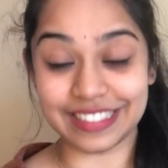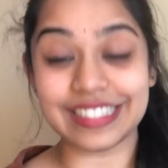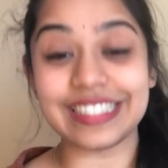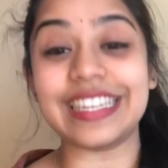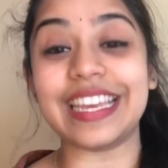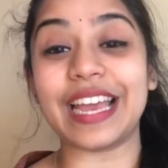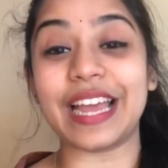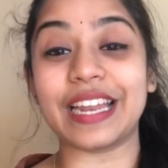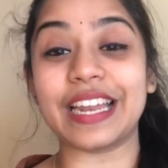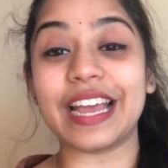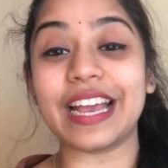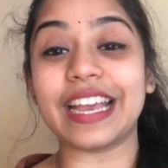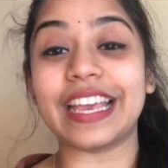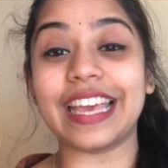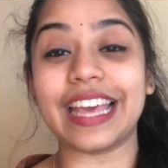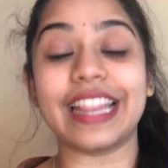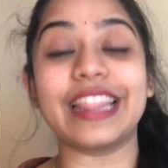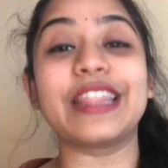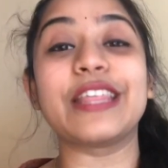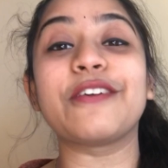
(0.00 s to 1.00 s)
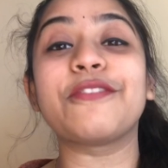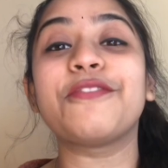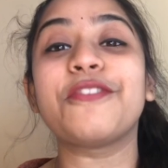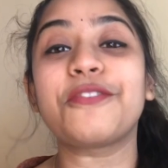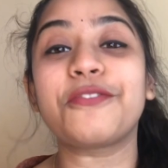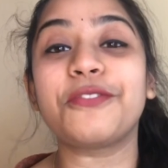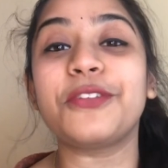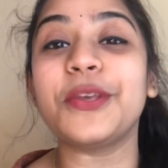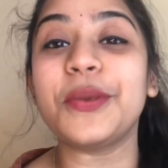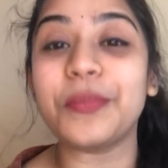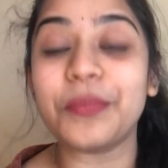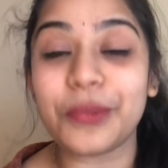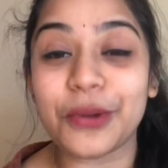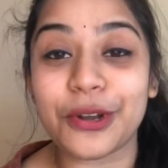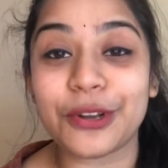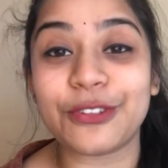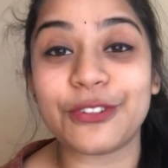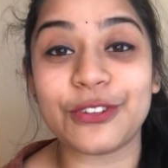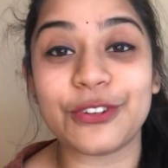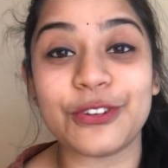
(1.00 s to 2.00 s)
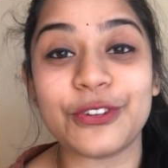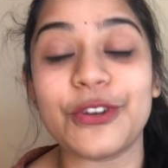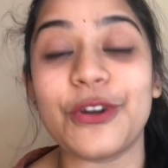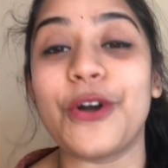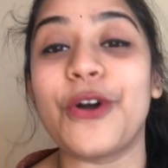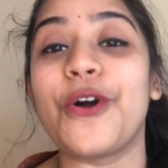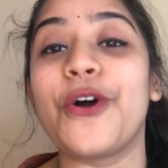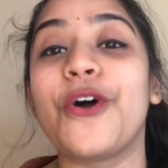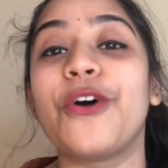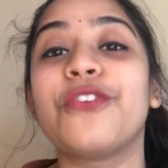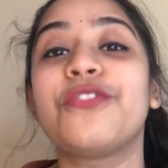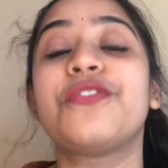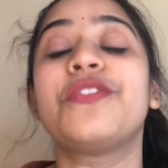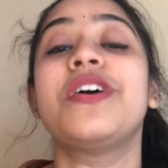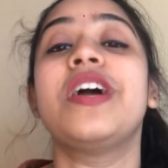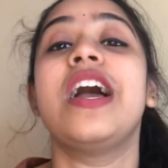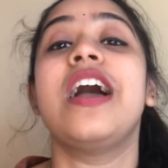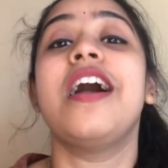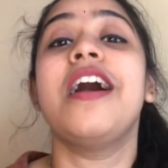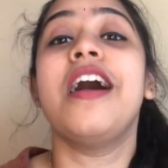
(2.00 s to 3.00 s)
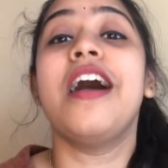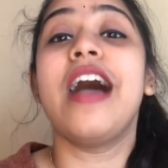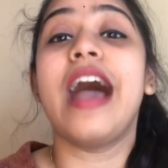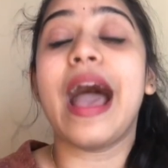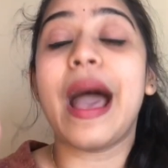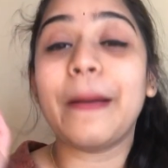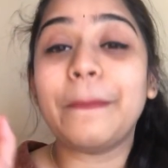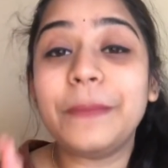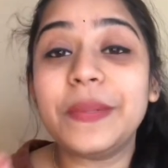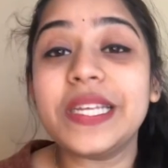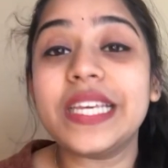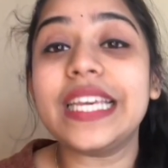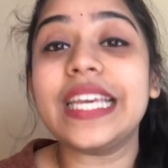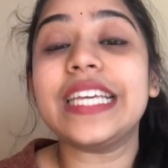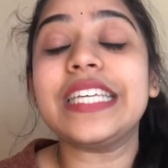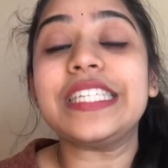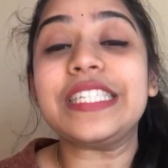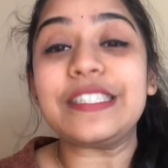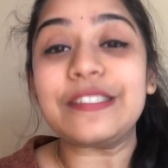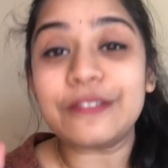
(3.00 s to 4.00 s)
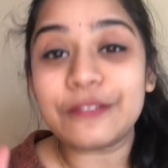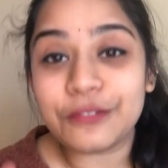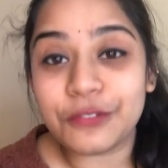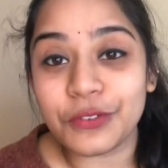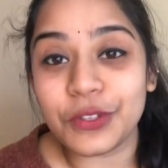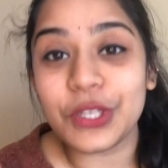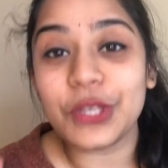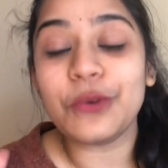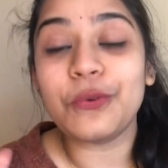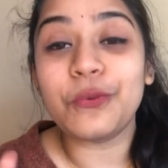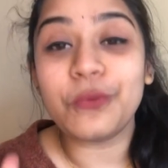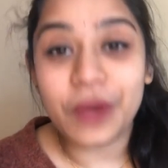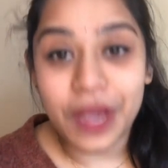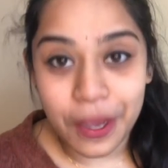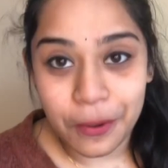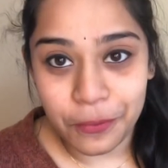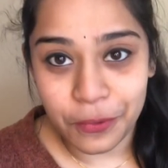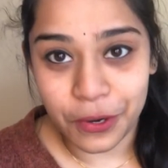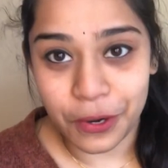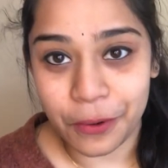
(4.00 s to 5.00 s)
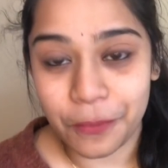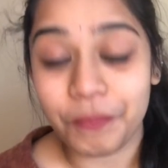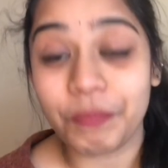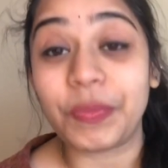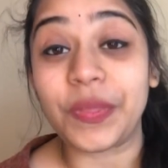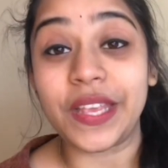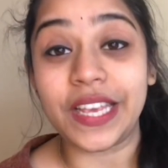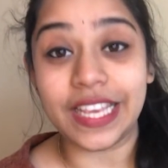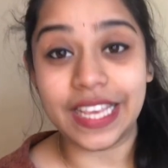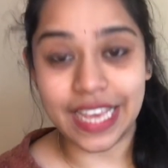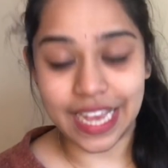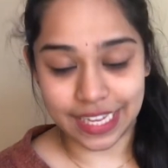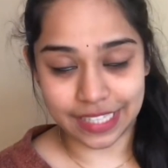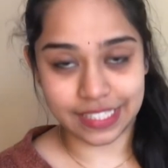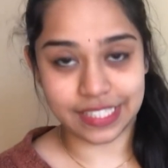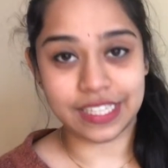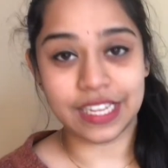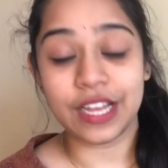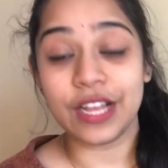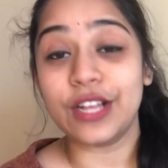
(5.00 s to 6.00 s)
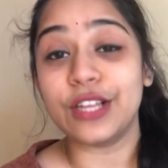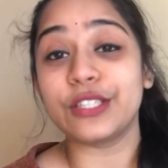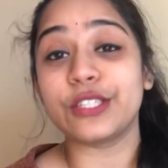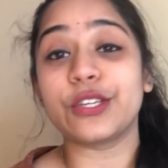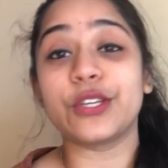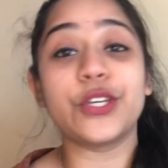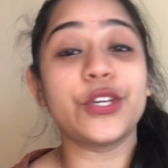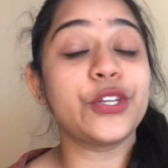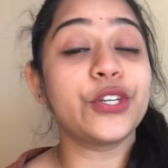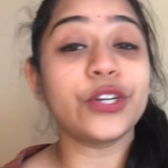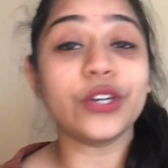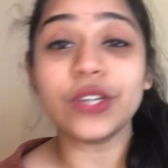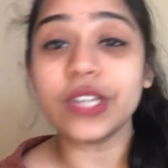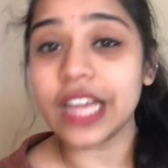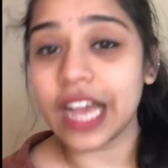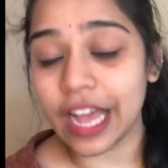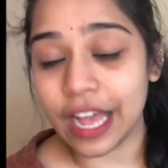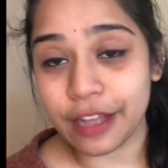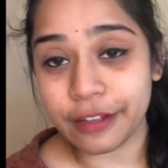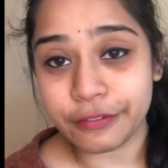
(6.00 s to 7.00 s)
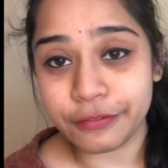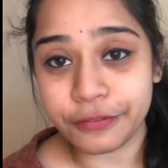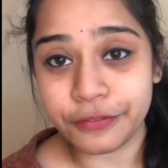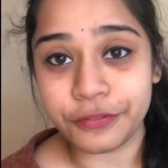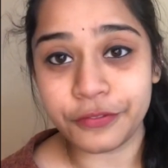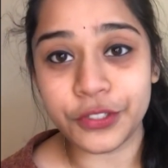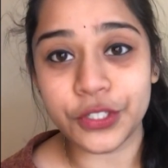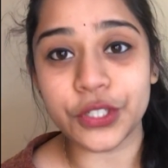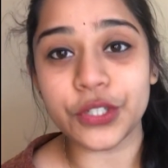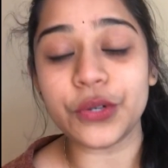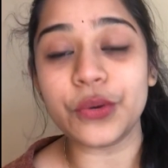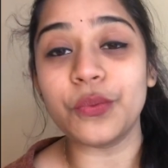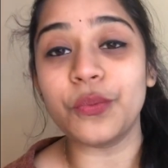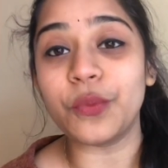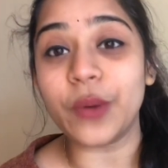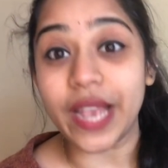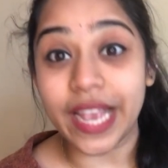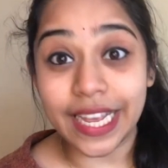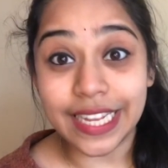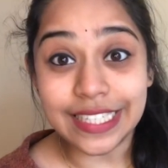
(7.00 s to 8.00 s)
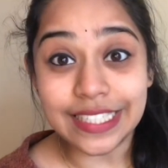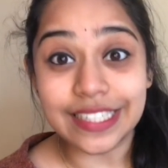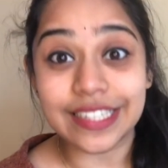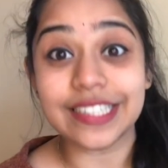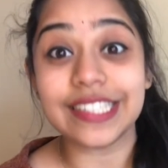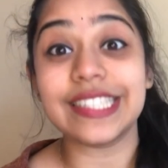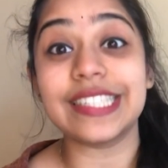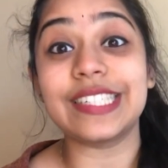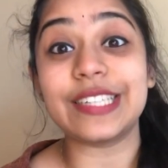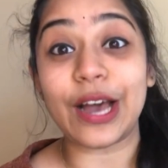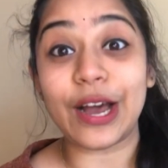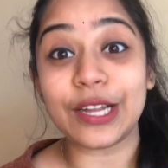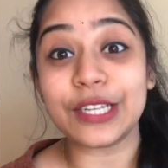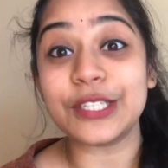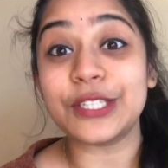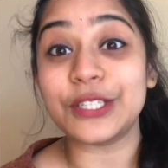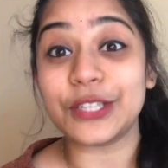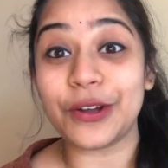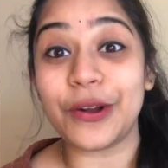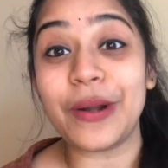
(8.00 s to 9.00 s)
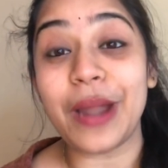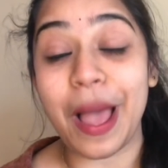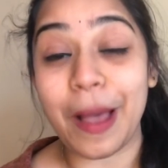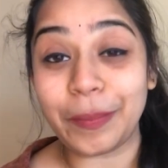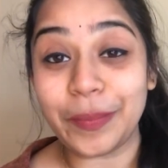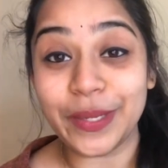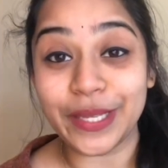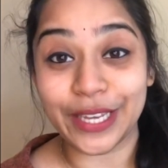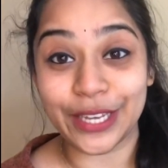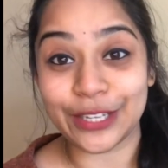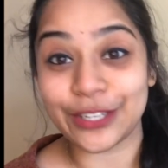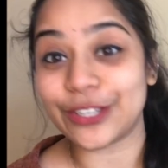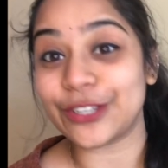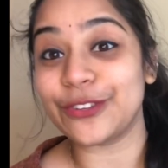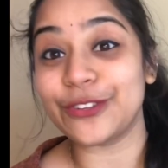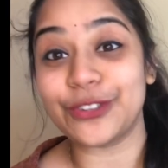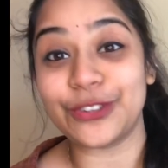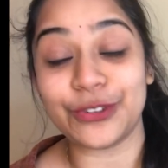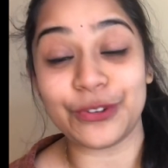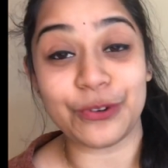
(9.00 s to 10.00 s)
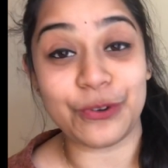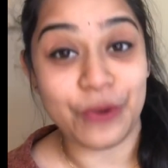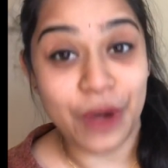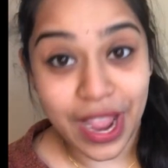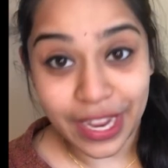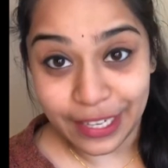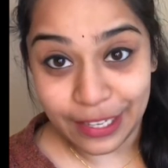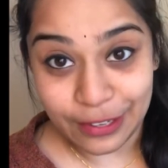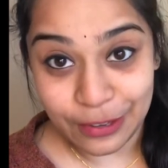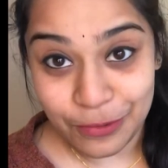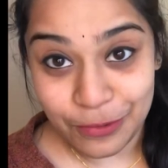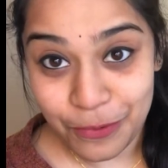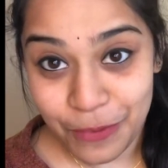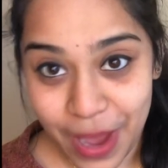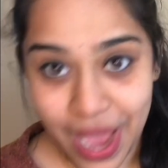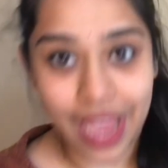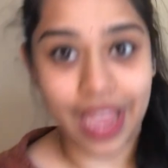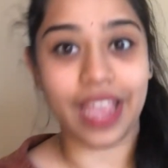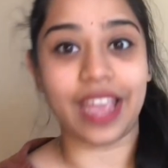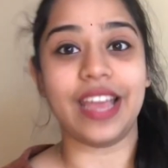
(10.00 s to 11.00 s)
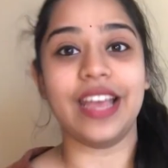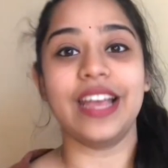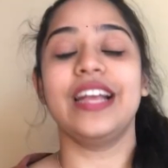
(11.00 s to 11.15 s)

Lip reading: can get the 50% off application fee waiver. Yes, so you don't have to wait, start your applications right away.